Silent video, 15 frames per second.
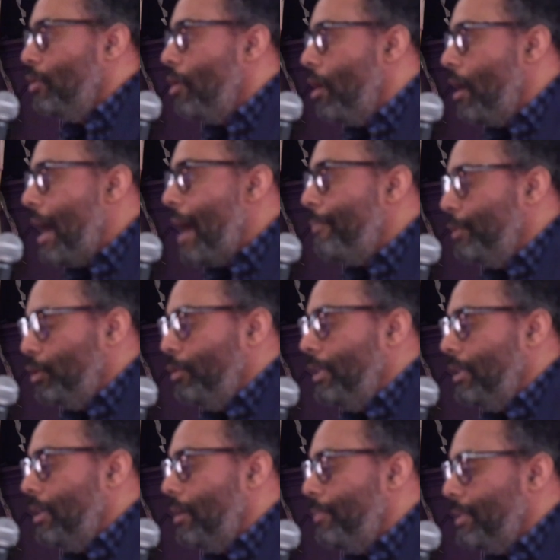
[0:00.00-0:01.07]

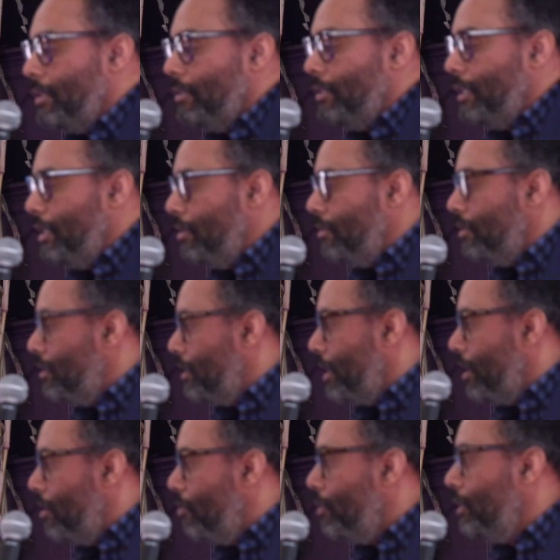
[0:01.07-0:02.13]
Opportunity Hub has continued to
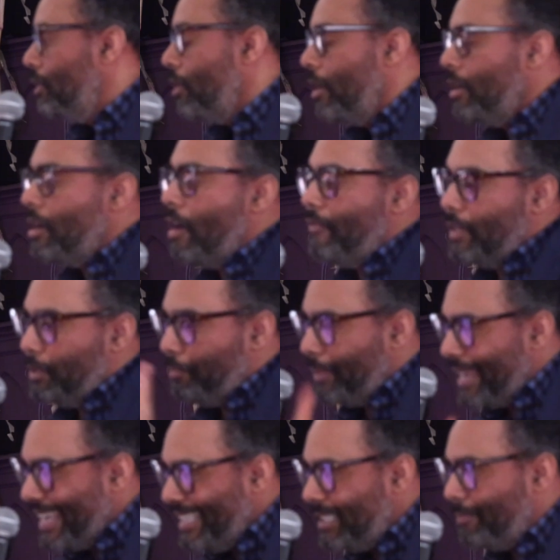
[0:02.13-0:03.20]
scale. We started off as
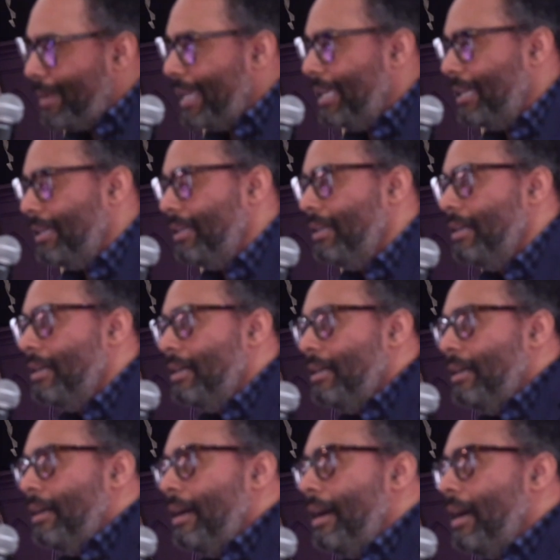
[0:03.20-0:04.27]
placemaking,
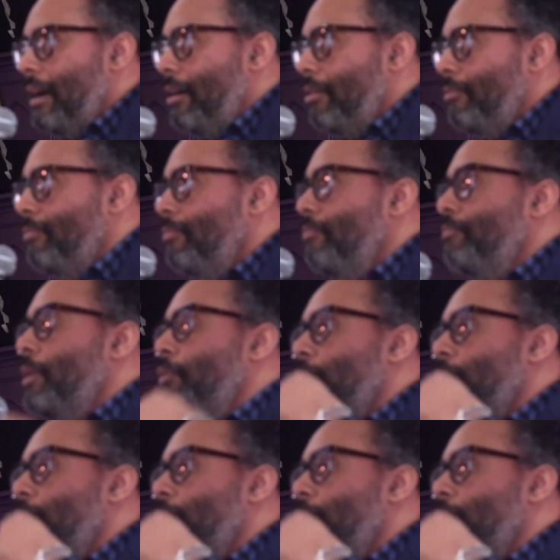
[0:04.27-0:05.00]
but